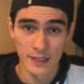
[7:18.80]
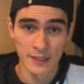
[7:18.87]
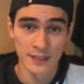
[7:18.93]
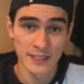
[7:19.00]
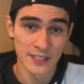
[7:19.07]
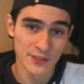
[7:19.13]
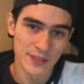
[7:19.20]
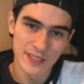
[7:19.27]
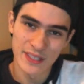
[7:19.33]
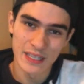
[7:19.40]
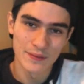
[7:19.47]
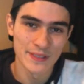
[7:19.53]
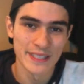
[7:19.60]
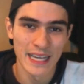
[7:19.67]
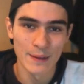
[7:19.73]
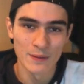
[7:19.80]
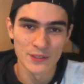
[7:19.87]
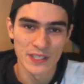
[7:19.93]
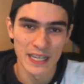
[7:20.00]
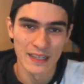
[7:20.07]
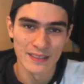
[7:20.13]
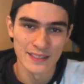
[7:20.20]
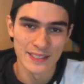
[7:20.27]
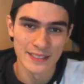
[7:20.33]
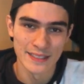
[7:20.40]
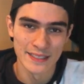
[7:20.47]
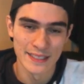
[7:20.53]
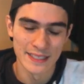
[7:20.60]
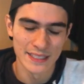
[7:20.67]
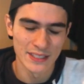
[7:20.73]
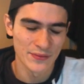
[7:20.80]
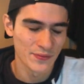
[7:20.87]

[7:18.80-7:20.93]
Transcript: Since we don't have a damage counter, it's